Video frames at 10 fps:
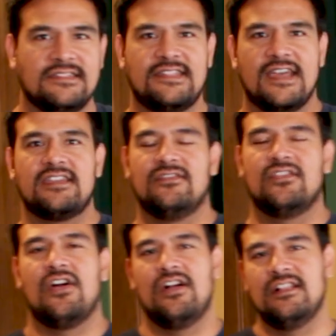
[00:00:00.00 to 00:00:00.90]
Second of
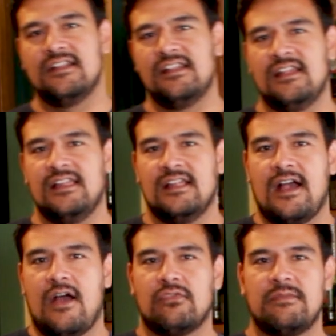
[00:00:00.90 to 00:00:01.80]
all,
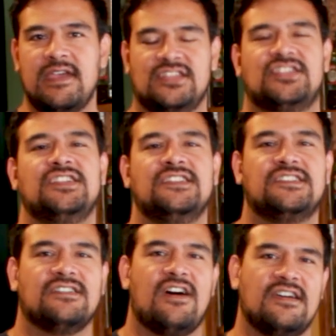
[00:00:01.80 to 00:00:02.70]
I wanna make a cheese
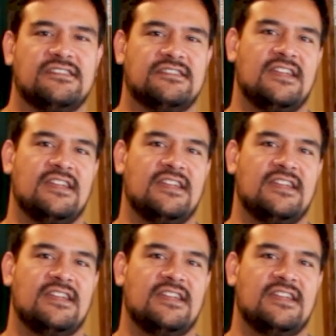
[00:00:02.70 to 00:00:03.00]
sauce.